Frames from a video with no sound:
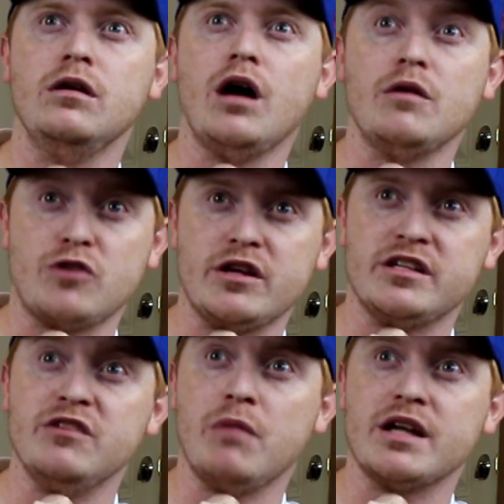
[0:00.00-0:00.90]
I'm trying to
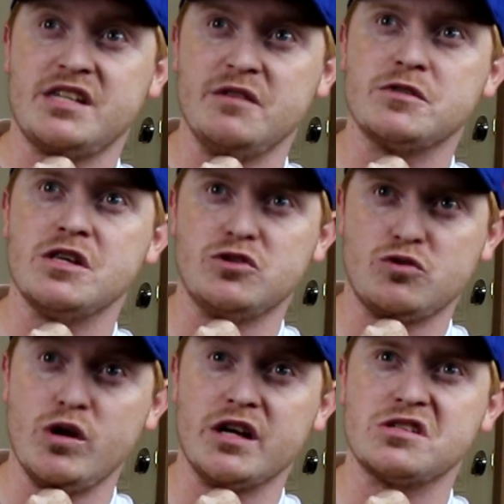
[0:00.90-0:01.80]
give my tips and
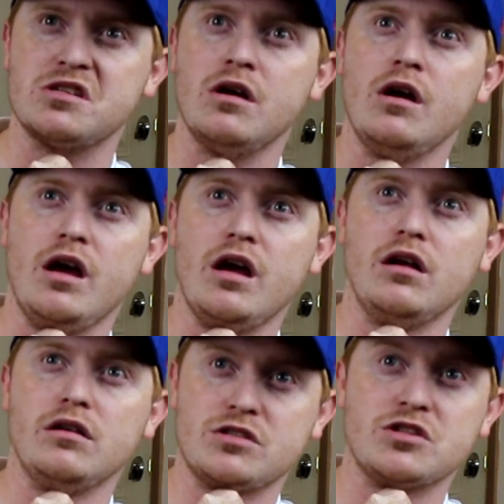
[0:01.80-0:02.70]
tricks
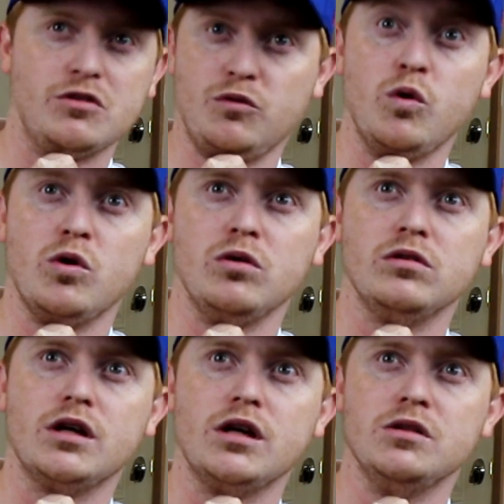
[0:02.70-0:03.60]
to the
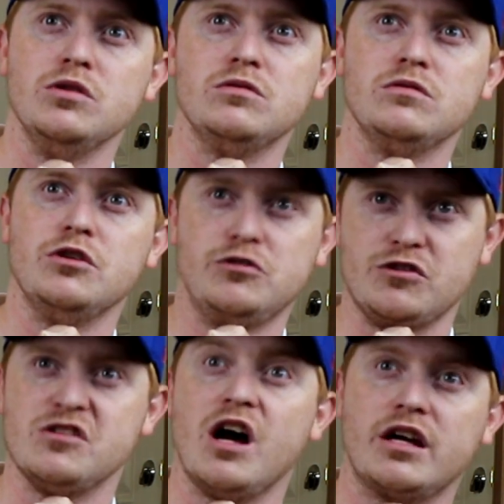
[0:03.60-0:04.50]
world, and you're
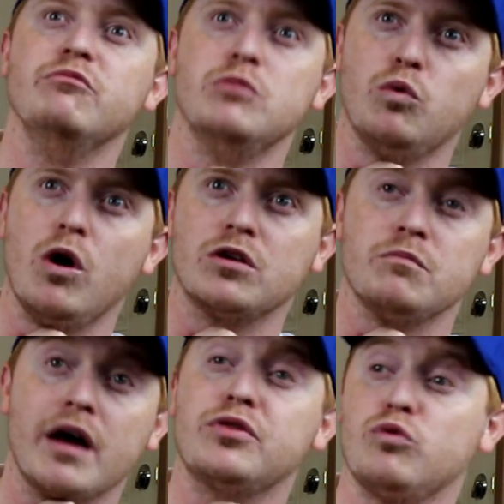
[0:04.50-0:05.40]
just not giving me water?
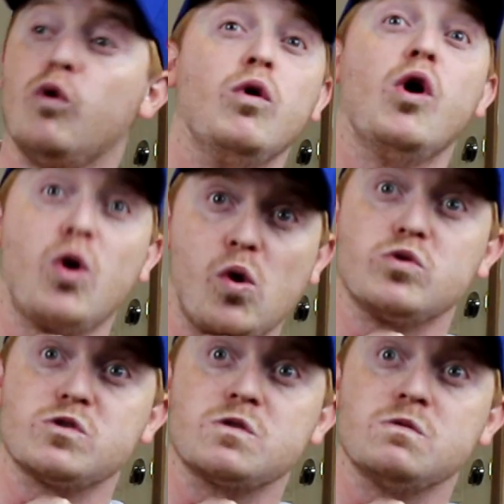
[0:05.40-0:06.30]
My throat
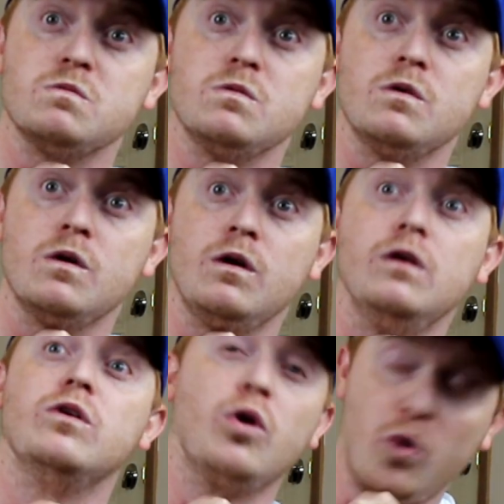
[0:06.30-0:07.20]
hurts.
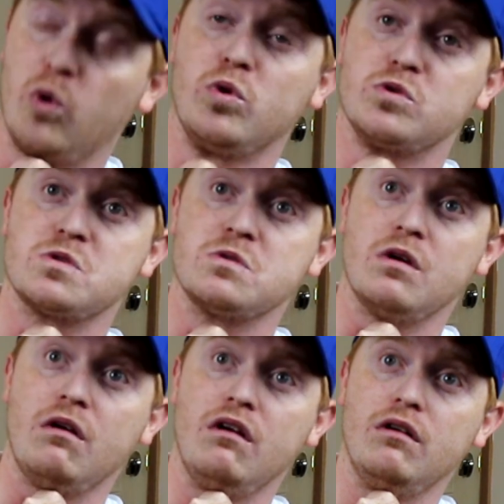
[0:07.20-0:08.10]
It hurts.
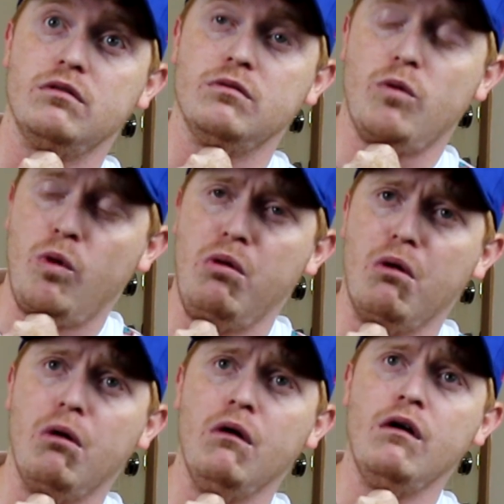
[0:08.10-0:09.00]

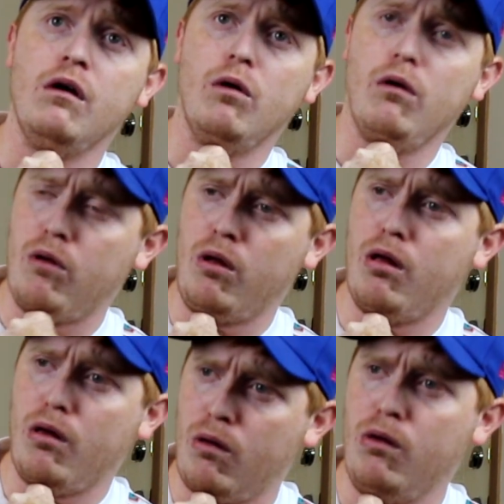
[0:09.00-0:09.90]

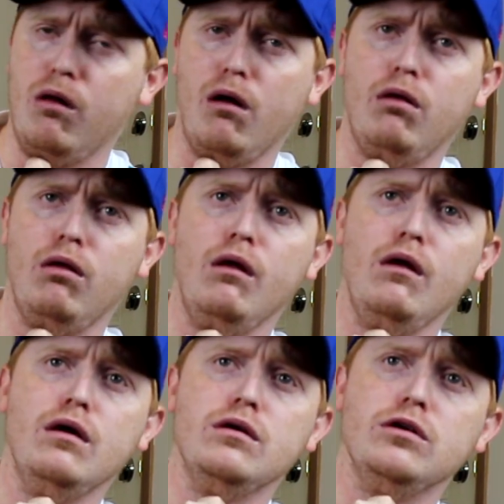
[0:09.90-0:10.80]

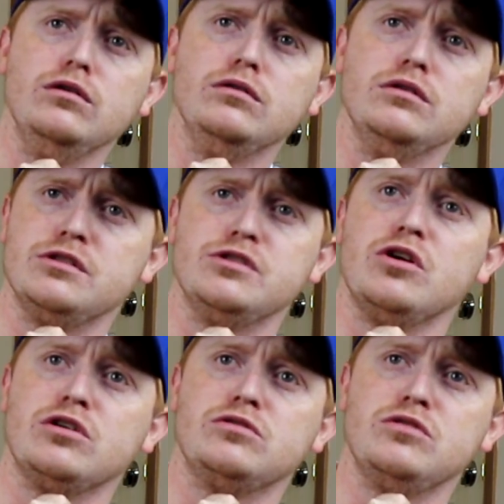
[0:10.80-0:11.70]
It's a
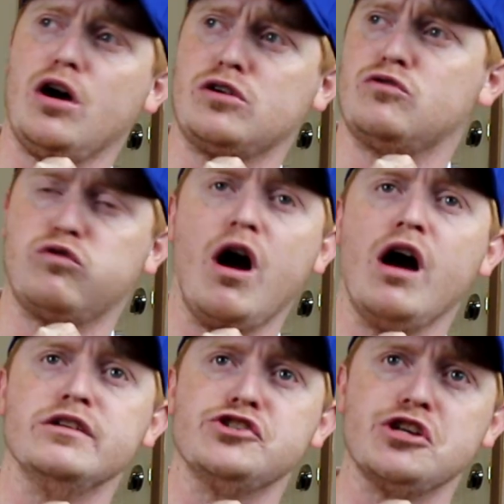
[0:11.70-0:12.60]

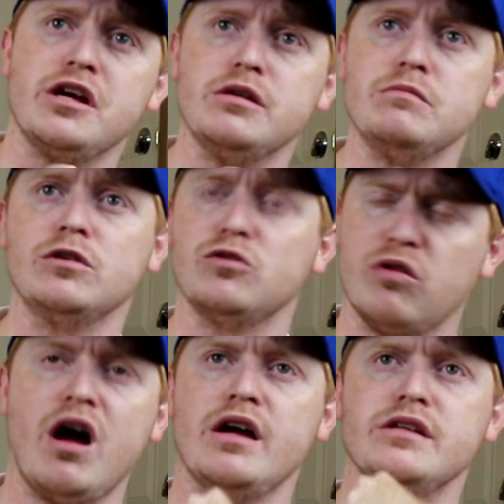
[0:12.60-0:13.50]
crying shame.
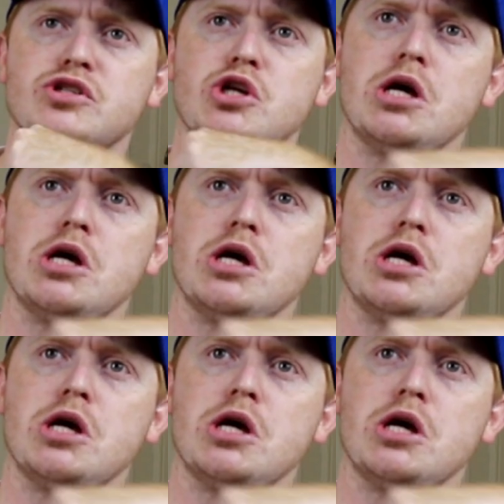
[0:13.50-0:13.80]
Crying shame.